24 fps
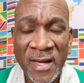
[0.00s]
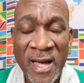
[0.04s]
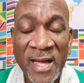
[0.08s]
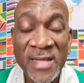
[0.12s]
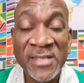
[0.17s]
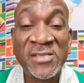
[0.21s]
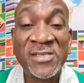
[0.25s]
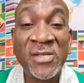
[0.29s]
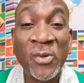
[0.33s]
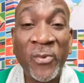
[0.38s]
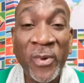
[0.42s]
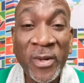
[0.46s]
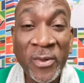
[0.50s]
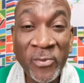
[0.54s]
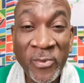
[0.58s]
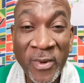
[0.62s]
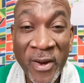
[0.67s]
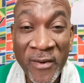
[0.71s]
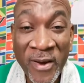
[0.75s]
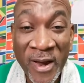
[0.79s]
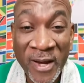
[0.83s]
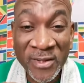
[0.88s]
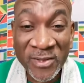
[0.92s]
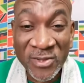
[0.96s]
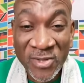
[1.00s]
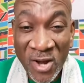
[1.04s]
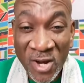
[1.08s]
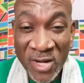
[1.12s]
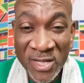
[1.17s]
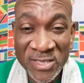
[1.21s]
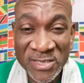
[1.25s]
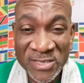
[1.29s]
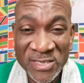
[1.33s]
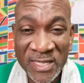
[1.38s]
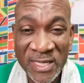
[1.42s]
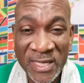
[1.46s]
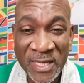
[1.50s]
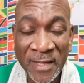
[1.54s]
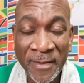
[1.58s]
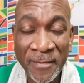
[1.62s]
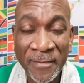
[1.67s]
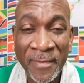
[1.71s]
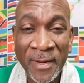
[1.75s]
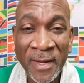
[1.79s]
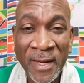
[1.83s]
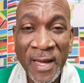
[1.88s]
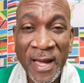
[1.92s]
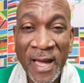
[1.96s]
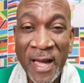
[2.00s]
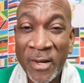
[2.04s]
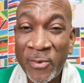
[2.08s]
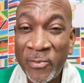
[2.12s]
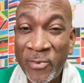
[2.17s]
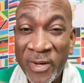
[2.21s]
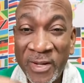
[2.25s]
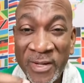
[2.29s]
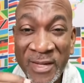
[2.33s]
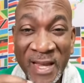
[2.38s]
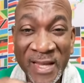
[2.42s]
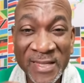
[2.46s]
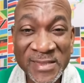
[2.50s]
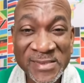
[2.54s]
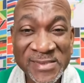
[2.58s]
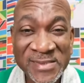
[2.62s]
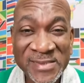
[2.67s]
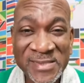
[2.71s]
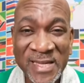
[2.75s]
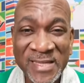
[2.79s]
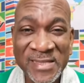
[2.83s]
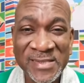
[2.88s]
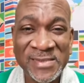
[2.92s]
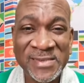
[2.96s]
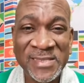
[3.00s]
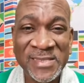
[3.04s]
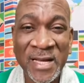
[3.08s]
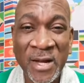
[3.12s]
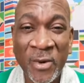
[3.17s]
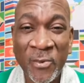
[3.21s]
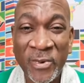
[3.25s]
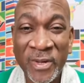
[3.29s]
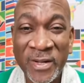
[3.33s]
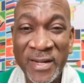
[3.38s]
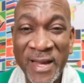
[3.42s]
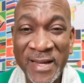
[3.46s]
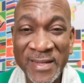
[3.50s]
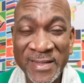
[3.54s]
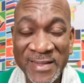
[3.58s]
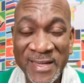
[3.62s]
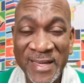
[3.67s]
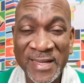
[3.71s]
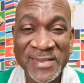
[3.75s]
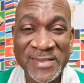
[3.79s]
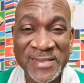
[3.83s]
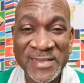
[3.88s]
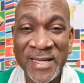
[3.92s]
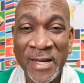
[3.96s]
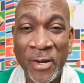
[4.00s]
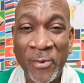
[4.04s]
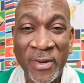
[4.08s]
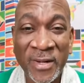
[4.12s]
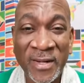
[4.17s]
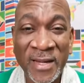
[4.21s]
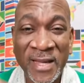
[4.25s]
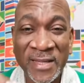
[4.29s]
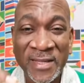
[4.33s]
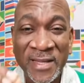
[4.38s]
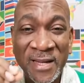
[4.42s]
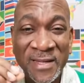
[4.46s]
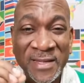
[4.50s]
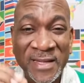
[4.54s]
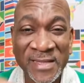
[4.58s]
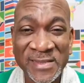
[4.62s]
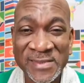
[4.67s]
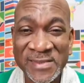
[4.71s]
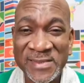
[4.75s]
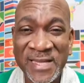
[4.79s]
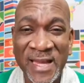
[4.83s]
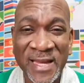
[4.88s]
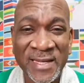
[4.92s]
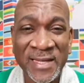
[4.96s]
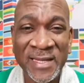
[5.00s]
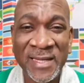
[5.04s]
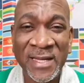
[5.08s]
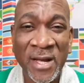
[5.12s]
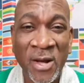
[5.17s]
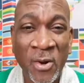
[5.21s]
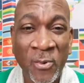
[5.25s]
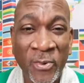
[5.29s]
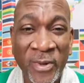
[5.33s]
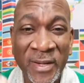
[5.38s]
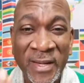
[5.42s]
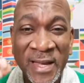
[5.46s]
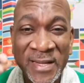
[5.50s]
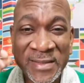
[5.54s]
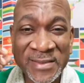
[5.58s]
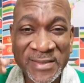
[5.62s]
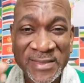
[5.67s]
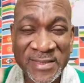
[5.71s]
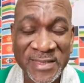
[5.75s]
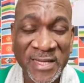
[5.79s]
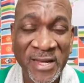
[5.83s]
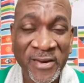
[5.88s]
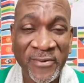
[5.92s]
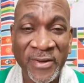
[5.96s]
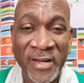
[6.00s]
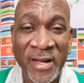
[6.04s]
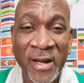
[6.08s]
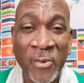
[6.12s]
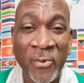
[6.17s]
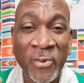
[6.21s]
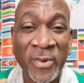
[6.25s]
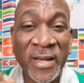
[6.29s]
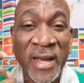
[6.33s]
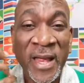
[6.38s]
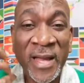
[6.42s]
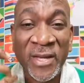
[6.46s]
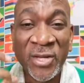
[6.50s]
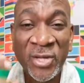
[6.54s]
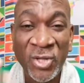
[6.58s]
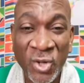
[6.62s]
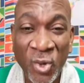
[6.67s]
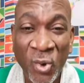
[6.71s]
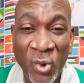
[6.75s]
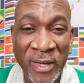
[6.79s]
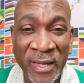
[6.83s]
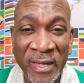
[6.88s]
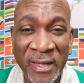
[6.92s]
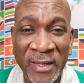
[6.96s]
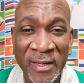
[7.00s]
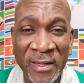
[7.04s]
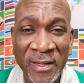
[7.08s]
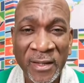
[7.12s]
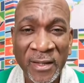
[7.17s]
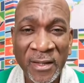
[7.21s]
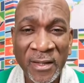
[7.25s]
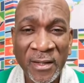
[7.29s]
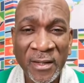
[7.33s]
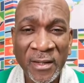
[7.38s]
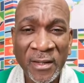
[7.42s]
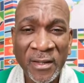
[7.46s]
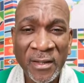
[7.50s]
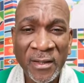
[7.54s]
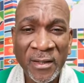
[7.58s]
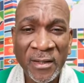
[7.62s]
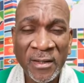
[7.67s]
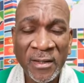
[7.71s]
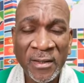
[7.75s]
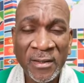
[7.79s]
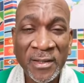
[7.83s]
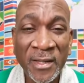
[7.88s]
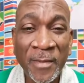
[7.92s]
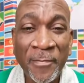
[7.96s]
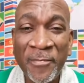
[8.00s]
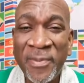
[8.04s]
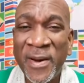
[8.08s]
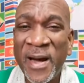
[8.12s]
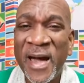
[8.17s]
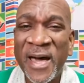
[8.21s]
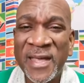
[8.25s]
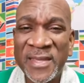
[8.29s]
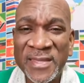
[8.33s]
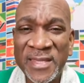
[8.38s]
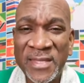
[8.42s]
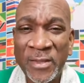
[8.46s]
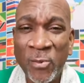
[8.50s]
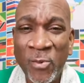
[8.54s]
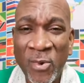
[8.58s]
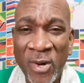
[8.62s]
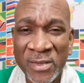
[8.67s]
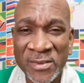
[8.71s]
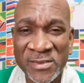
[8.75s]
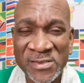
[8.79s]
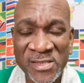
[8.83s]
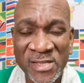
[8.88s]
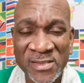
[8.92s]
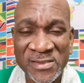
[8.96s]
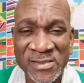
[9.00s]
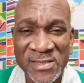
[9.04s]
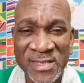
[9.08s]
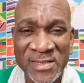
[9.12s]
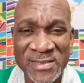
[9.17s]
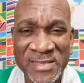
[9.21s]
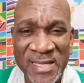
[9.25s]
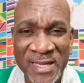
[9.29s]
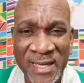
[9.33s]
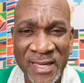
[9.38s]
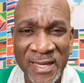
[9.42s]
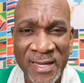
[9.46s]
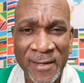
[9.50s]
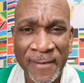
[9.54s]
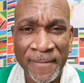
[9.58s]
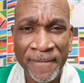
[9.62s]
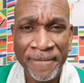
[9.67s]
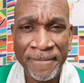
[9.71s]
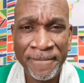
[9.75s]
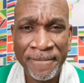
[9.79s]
And so when we're acknowledging him and we're not sensing and we're not getting and we're not understanding and we're not hearing and we're not knowing, the path he wants us to take,